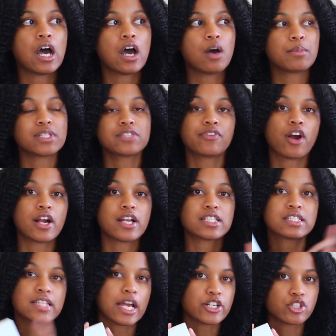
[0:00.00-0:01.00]
um, as far
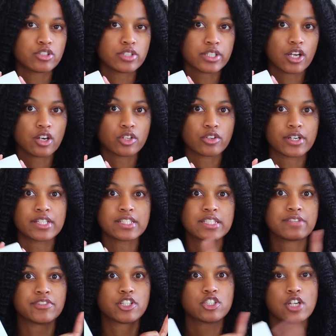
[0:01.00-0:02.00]
as natural deodorants
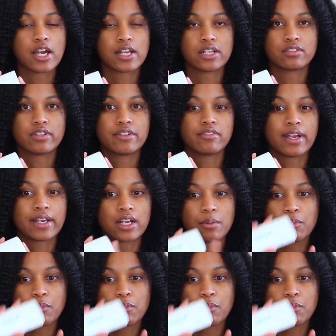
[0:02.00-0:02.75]
if you're trying to live like